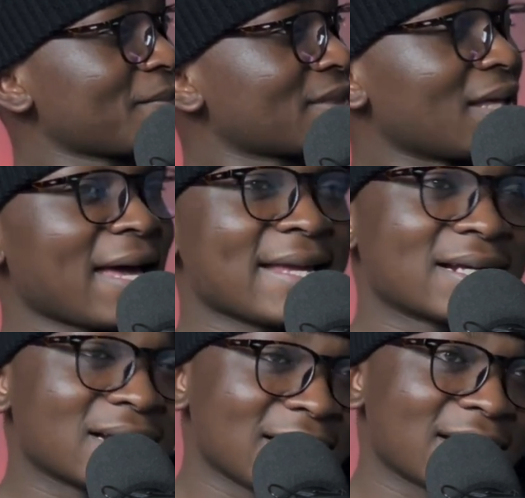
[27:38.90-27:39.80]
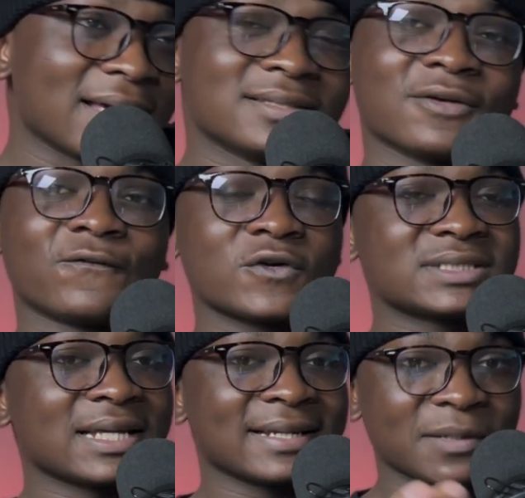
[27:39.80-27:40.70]
I click and the first
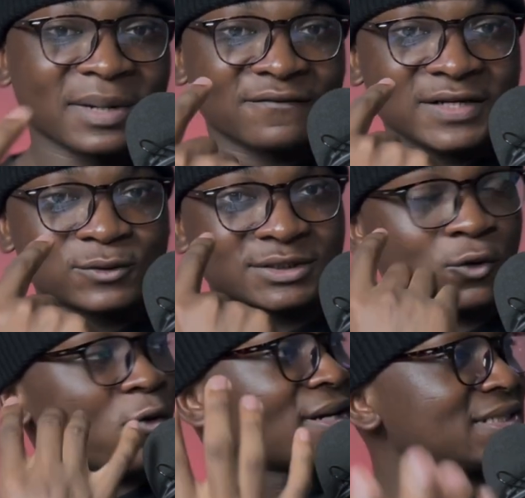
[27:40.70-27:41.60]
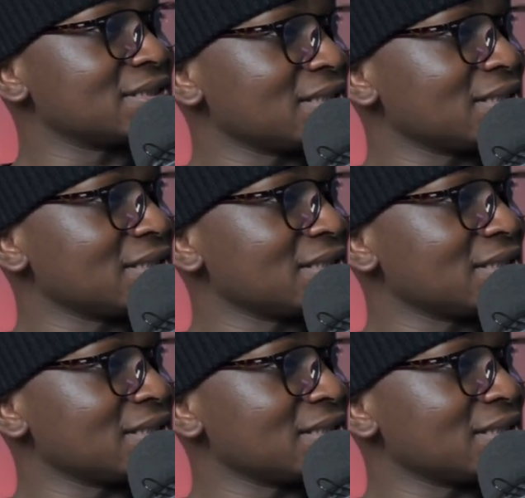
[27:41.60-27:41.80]
thing that hit my face was the quality.